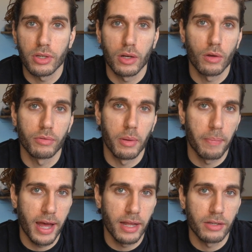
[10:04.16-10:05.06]
a lot of them are
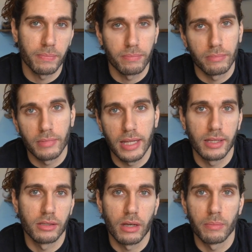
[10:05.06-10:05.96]
bad, and
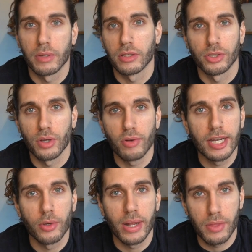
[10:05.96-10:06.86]
there's some that just don't really
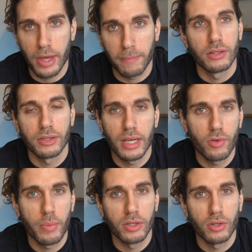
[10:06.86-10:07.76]
do anything. To save
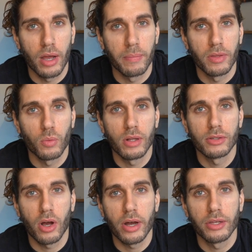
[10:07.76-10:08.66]
you a bit of time, the
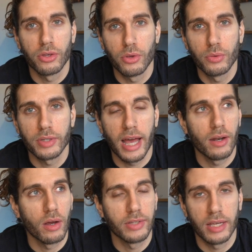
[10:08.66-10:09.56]
ones I use, and
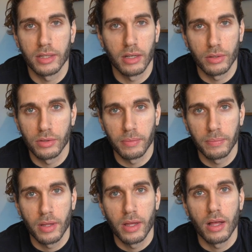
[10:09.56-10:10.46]
I've tested loads of
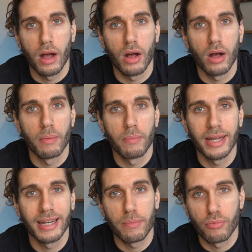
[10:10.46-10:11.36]
them, are
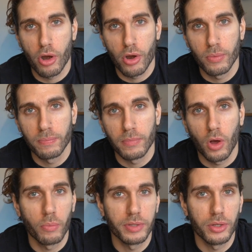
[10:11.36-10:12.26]
MindLab Pro,
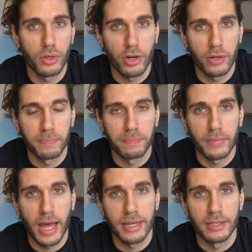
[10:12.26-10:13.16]
OptiNeuro,
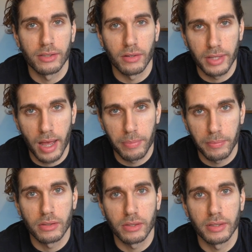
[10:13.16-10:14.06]
and Ciltep.
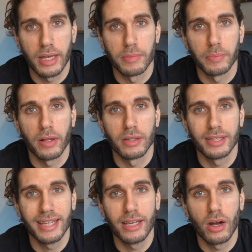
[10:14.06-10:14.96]
Ciltep spelled
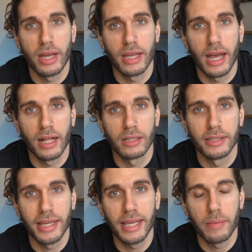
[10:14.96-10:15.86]

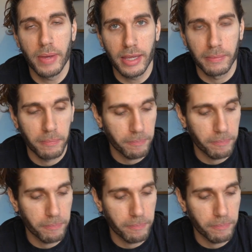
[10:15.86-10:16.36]
Ciltep.